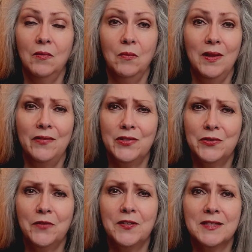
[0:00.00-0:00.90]
Well, on the
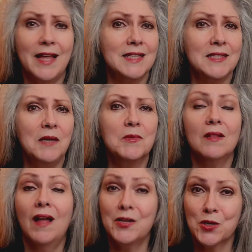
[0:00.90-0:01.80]
surface, that seems
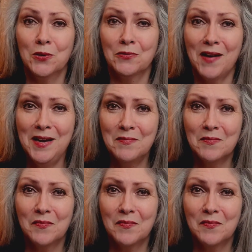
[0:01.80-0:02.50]
logical, right?